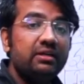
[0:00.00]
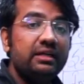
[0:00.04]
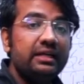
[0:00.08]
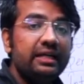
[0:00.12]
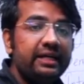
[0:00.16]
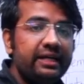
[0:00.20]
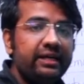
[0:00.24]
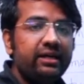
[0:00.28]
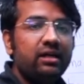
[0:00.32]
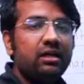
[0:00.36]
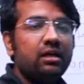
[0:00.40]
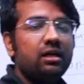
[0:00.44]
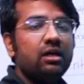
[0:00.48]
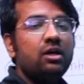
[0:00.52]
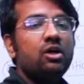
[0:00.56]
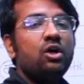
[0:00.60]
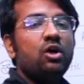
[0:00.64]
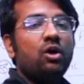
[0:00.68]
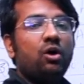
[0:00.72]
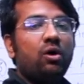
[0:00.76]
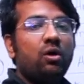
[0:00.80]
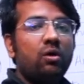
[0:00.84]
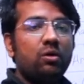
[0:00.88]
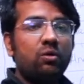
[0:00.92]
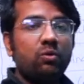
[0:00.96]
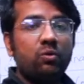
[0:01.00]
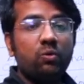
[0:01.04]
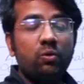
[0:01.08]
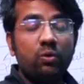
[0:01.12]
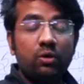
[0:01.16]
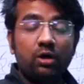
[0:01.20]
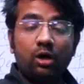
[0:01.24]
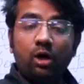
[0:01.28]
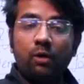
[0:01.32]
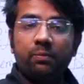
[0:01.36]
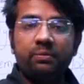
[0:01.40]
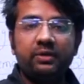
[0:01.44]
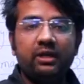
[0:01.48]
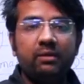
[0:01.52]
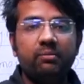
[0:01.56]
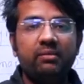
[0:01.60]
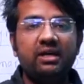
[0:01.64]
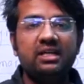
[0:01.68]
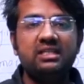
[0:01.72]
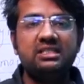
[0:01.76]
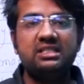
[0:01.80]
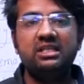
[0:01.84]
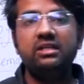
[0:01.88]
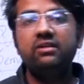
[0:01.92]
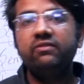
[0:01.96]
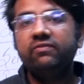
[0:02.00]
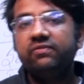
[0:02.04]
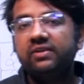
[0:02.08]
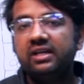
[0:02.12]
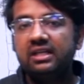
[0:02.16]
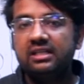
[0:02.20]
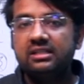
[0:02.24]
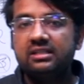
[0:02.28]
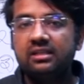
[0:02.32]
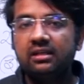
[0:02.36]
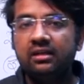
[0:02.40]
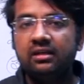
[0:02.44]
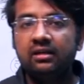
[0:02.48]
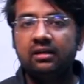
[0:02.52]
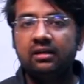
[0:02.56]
layer or code optimization phase.